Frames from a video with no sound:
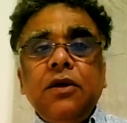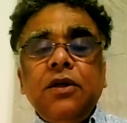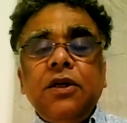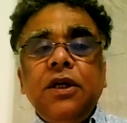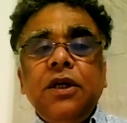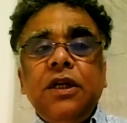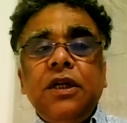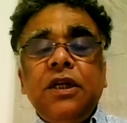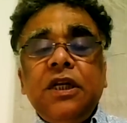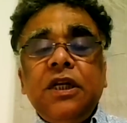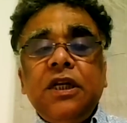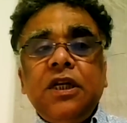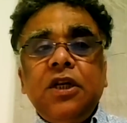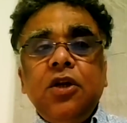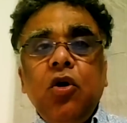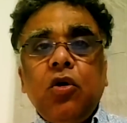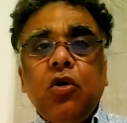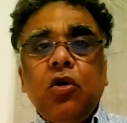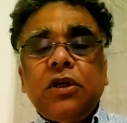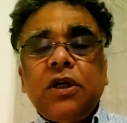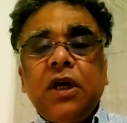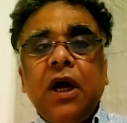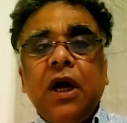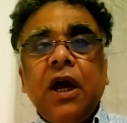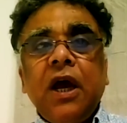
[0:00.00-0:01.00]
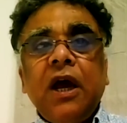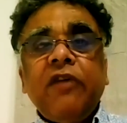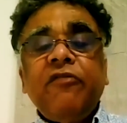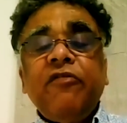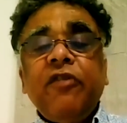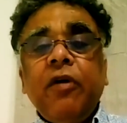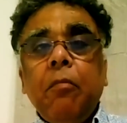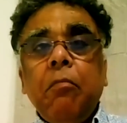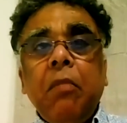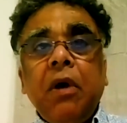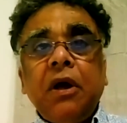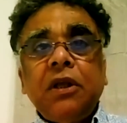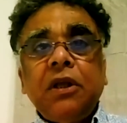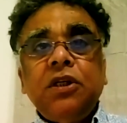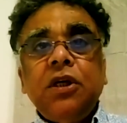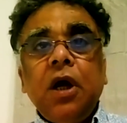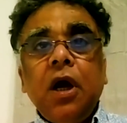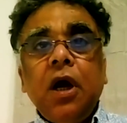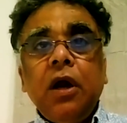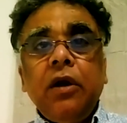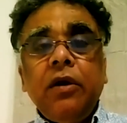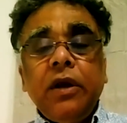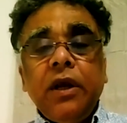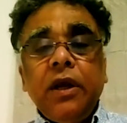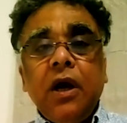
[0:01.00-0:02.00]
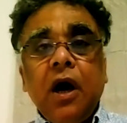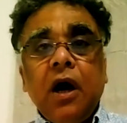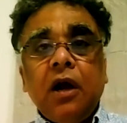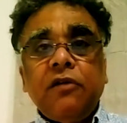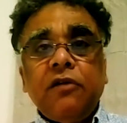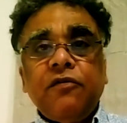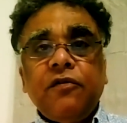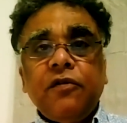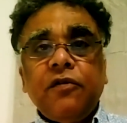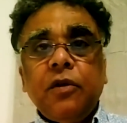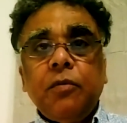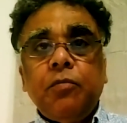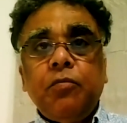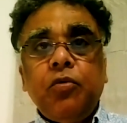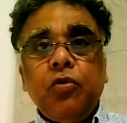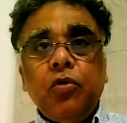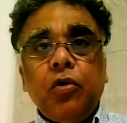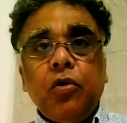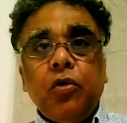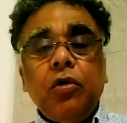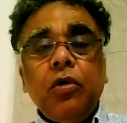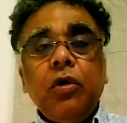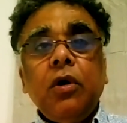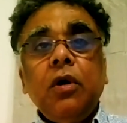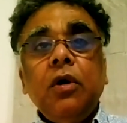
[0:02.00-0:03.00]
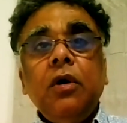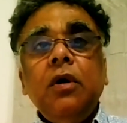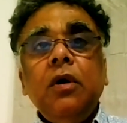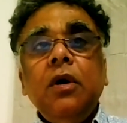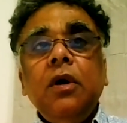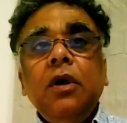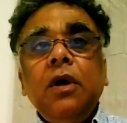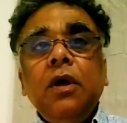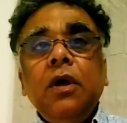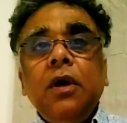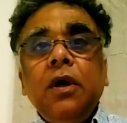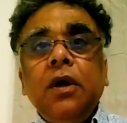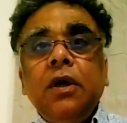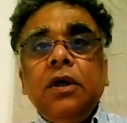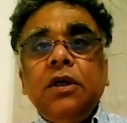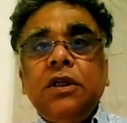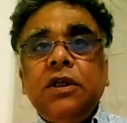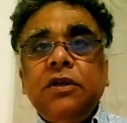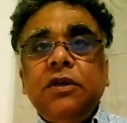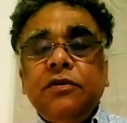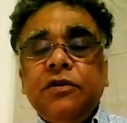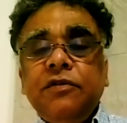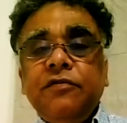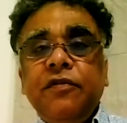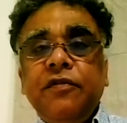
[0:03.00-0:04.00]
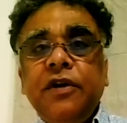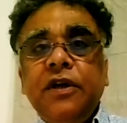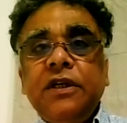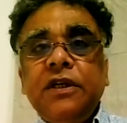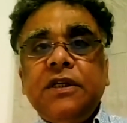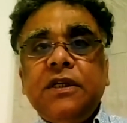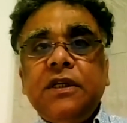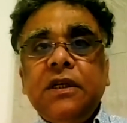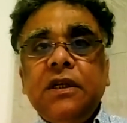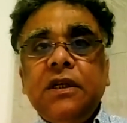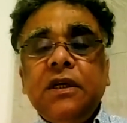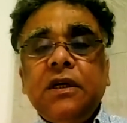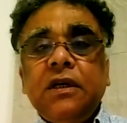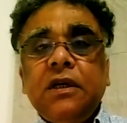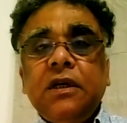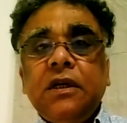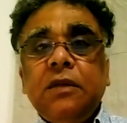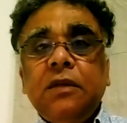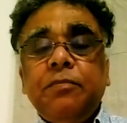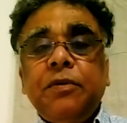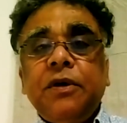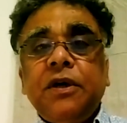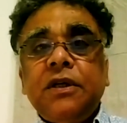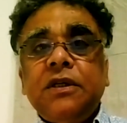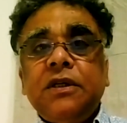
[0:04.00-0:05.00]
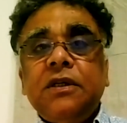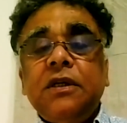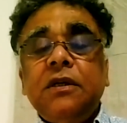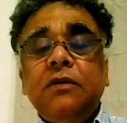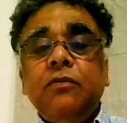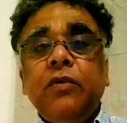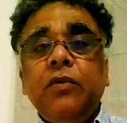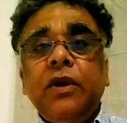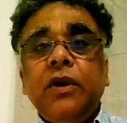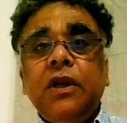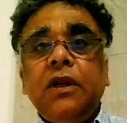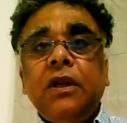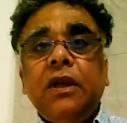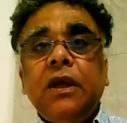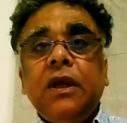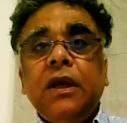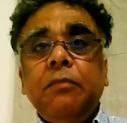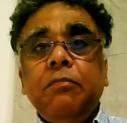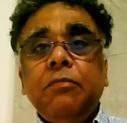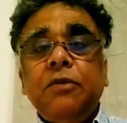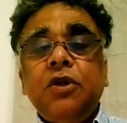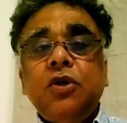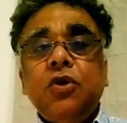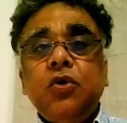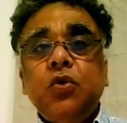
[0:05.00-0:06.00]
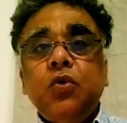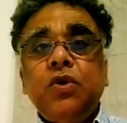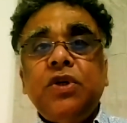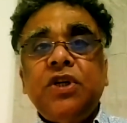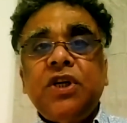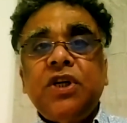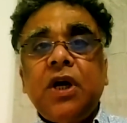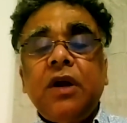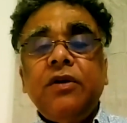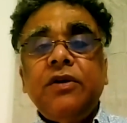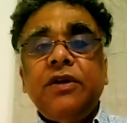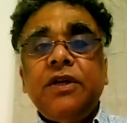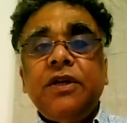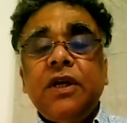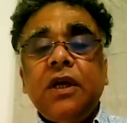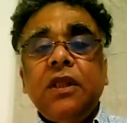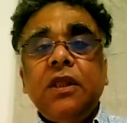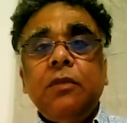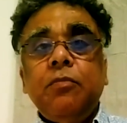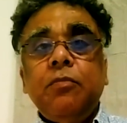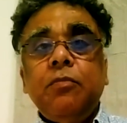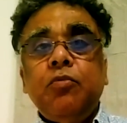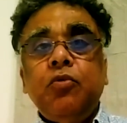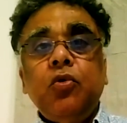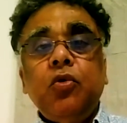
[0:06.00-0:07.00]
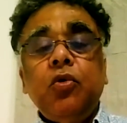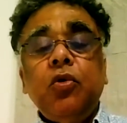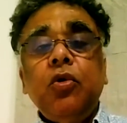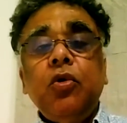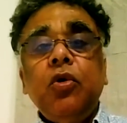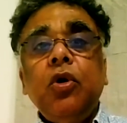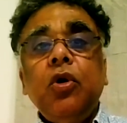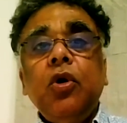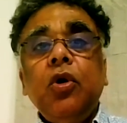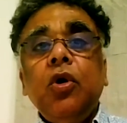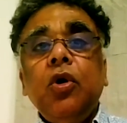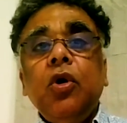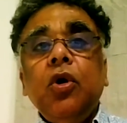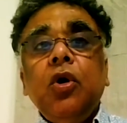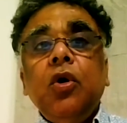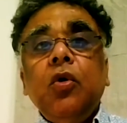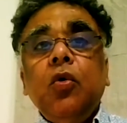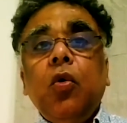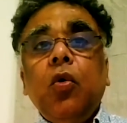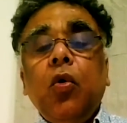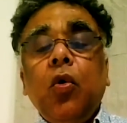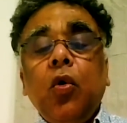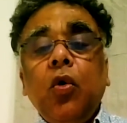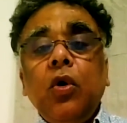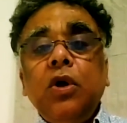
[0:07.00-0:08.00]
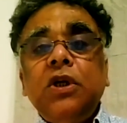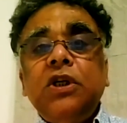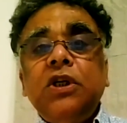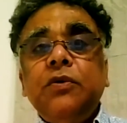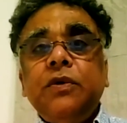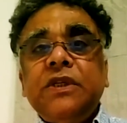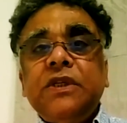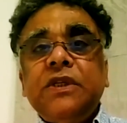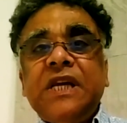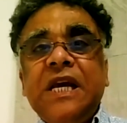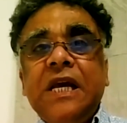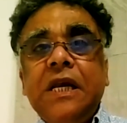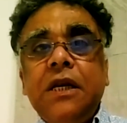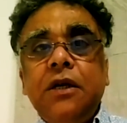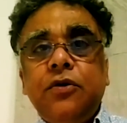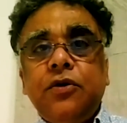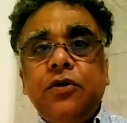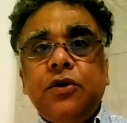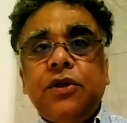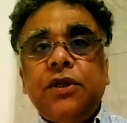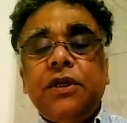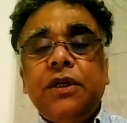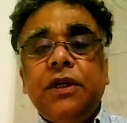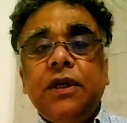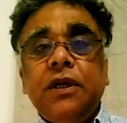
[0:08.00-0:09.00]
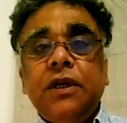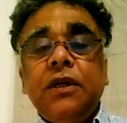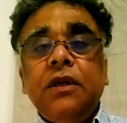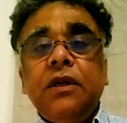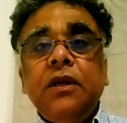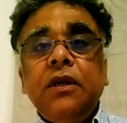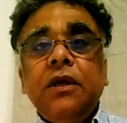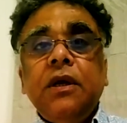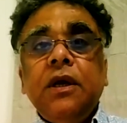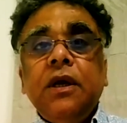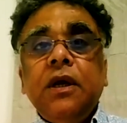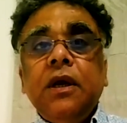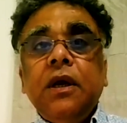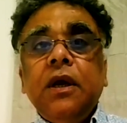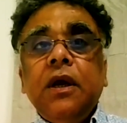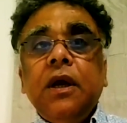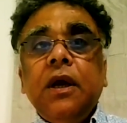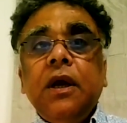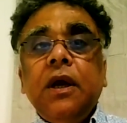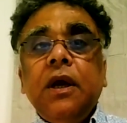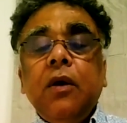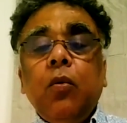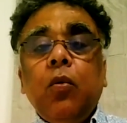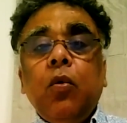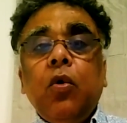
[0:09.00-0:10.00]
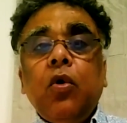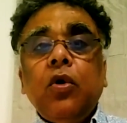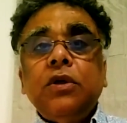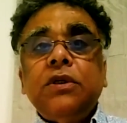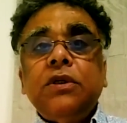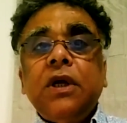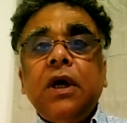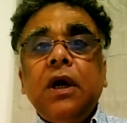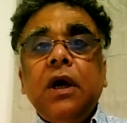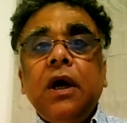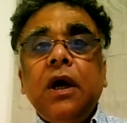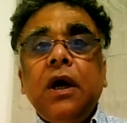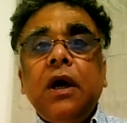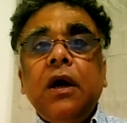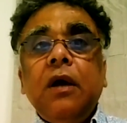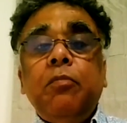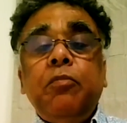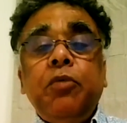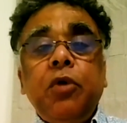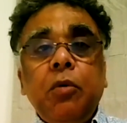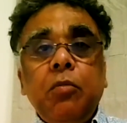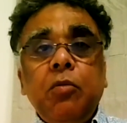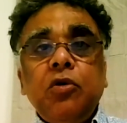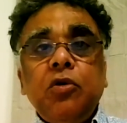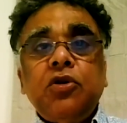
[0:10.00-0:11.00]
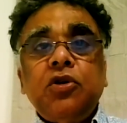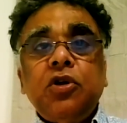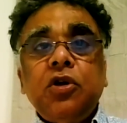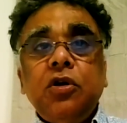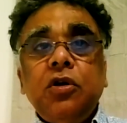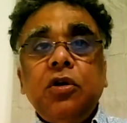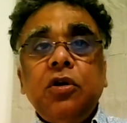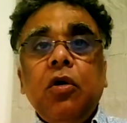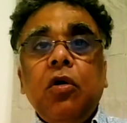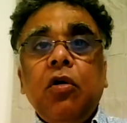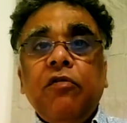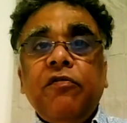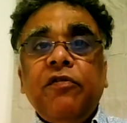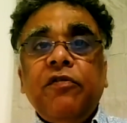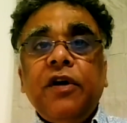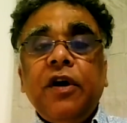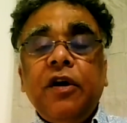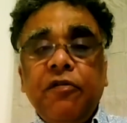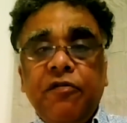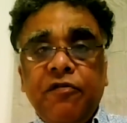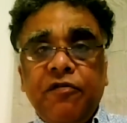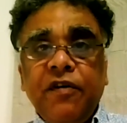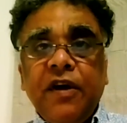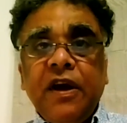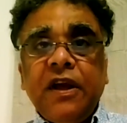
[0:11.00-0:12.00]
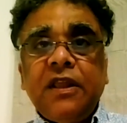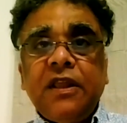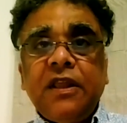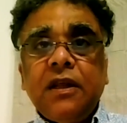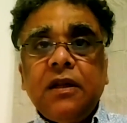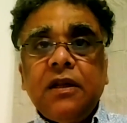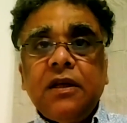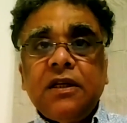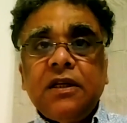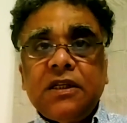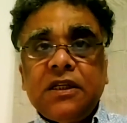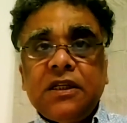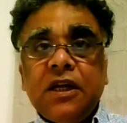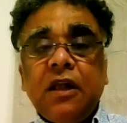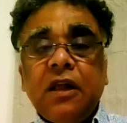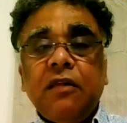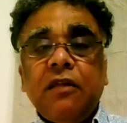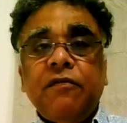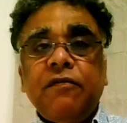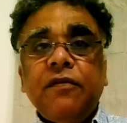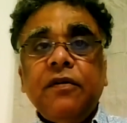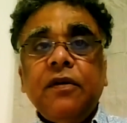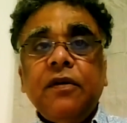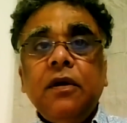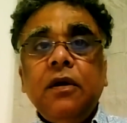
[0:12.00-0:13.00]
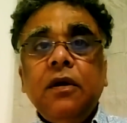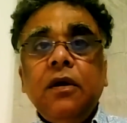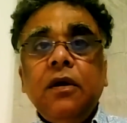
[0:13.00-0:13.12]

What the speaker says: She did not have much regard for the poor. She was a very cynical person when it came to charity and the poor. All she was interested in was promotion of her faith and herself.